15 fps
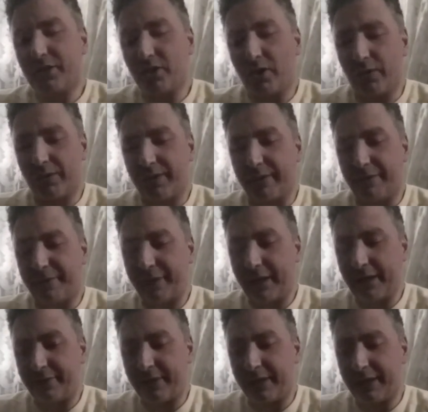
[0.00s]
So the
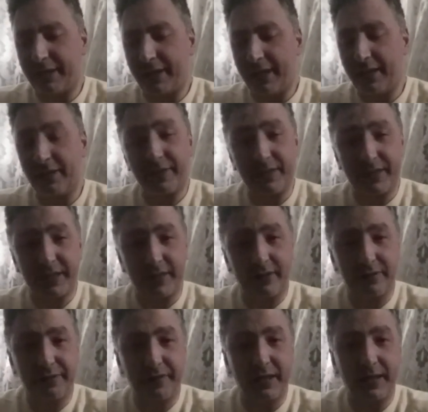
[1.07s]
flavour in of
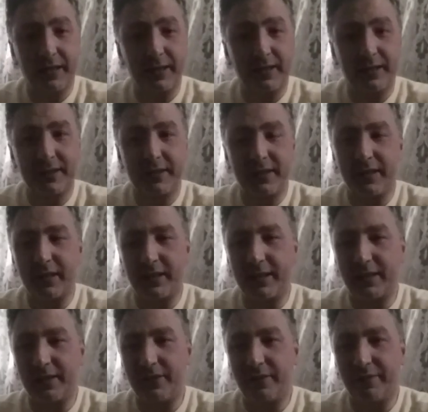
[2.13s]
itself is
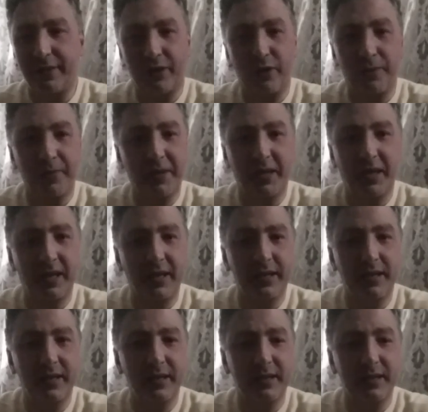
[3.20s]
not very complicated.